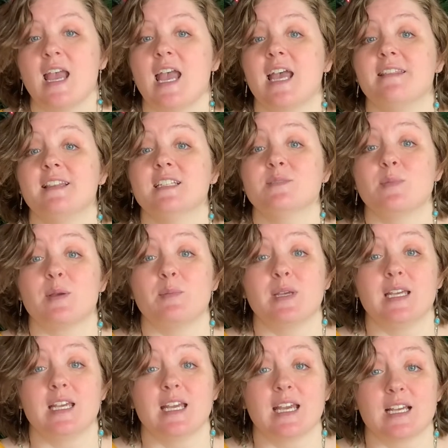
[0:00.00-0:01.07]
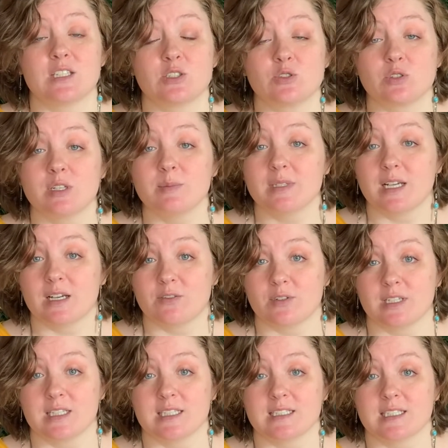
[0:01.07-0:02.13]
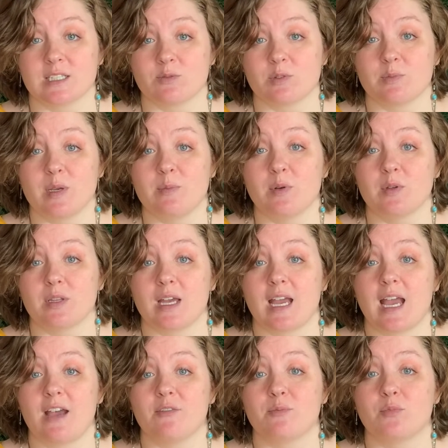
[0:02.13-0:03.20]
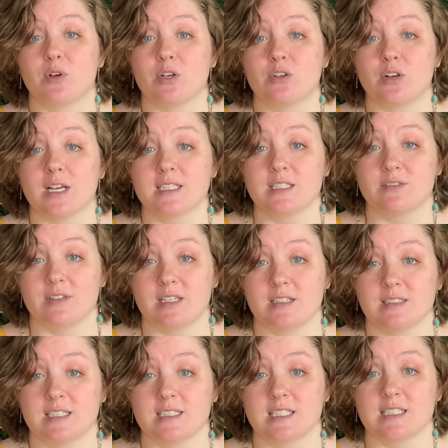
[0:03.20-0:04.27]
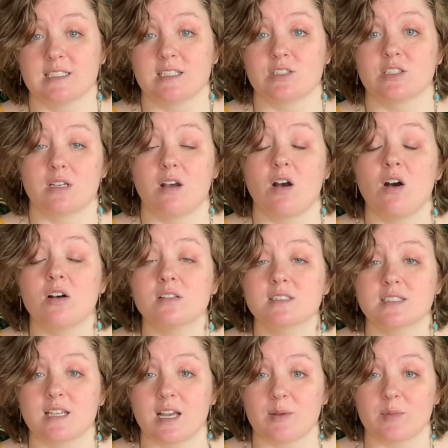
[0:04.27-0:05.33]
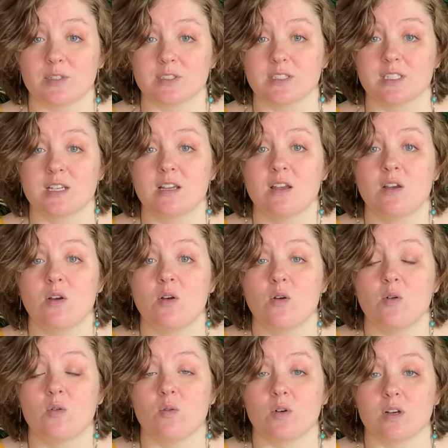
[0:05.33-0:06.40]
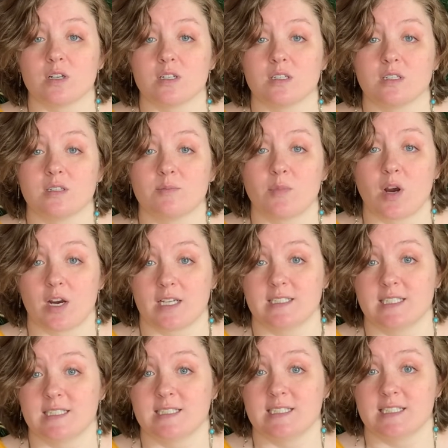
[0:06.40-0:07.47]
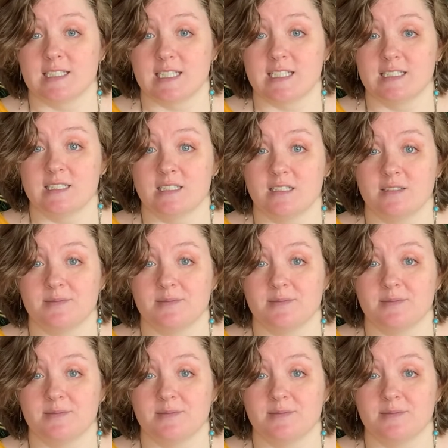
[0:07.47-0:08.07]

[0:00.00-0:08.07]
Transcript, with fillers: And this may be extremely unrealistic with people that have progressive illnesses such as Alzheimer's or Parkinson's disease.